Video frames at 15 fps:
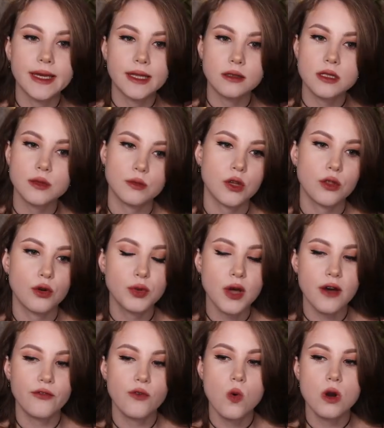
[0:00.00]
and some other
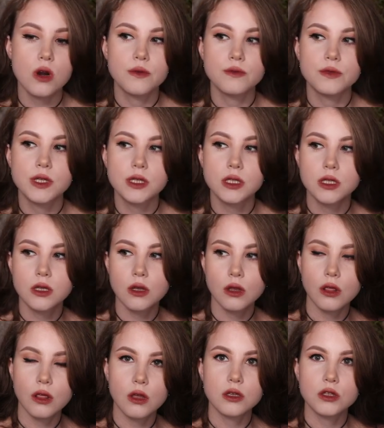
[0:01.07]
platforms
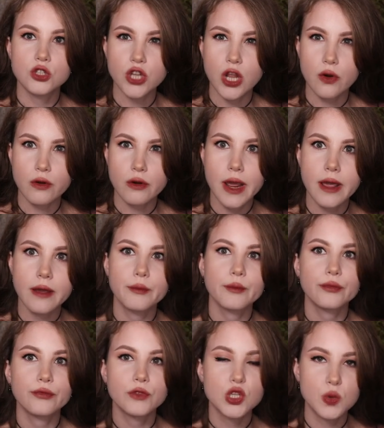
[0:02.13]
this January
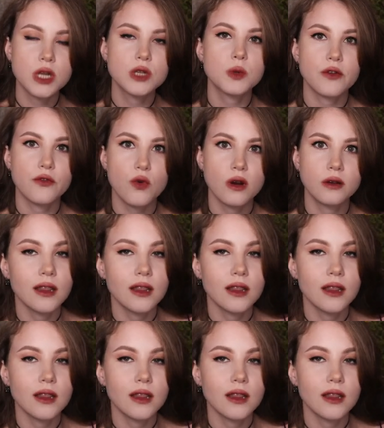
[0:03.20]
2024.